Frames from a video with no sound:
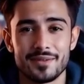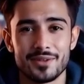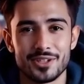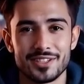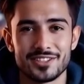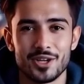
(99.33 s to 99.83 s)
You
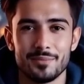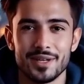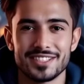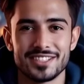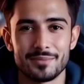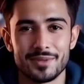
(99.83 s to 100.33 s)
can start by
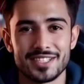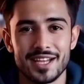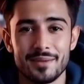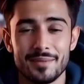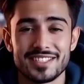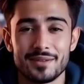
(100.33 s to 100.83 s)
simply
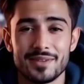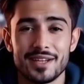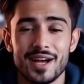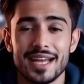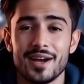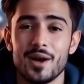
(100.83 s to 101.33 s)
typing something
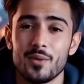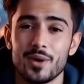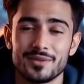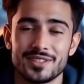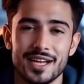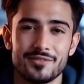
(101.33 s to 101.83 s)
like "a
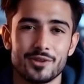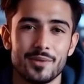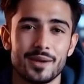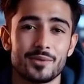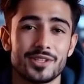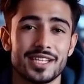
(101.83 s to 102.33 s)
website for
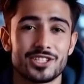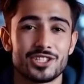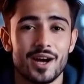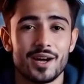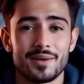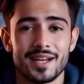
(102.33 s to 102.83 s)
my boutique
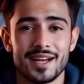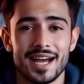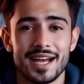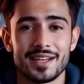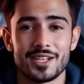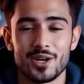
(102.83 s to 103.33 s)
shop,"
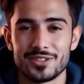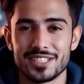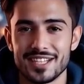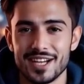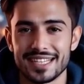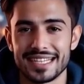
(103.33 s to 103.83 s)
and
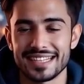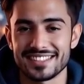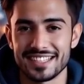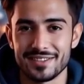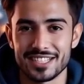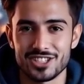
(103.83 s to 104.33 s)
Codesign
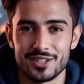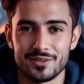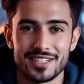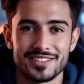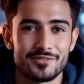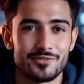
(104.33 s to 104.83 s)
instantly
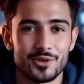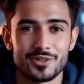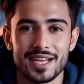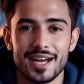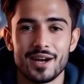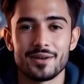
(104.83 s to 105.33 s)
generates a full
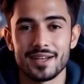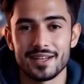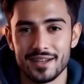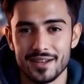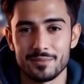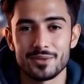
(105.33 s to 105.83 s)
layout,
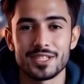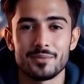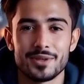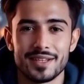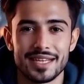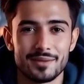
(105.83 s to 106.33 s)
complete
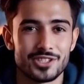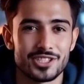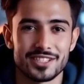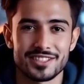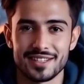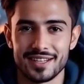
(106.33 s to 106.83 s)
with
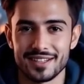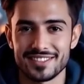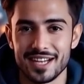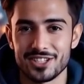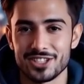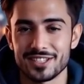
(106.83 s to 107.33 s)
images,
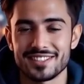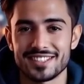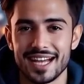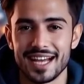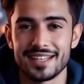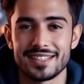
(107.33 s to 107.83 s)
sections,
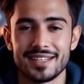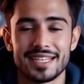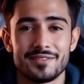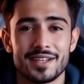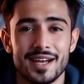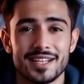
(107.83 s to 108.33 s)
and
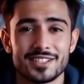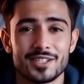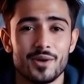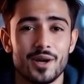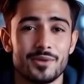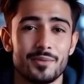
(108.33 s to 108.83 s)
even
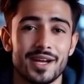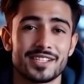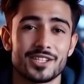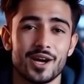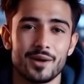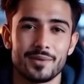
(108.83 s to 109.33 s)

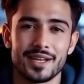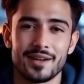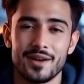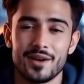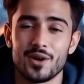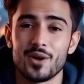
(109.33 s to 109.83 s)
SEO-optimized copy,
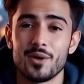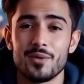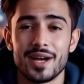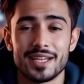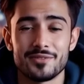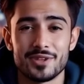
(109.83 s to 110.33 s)
all
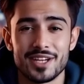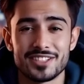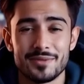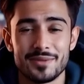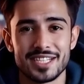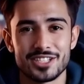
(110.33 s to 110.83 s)
ready for
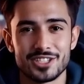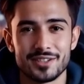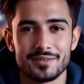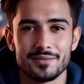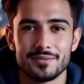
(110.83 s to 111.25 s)
customization.